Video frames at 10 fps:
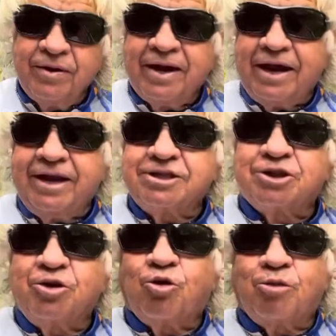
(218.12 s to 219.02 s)
and his
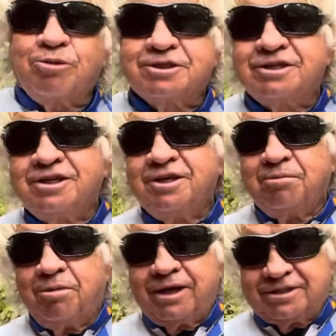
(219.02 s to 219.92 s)
enormous
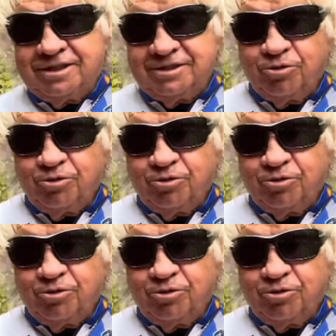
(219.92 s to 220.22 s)
blessings